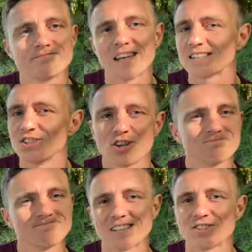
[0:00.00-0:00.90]
it's not
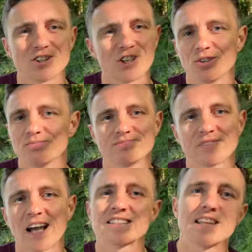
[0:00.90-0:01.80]
you.
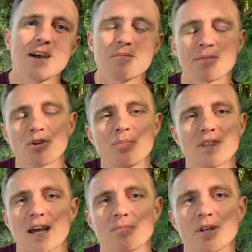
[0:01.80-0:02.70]
That's them, it could be
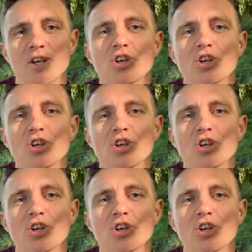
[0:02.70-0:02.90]
them.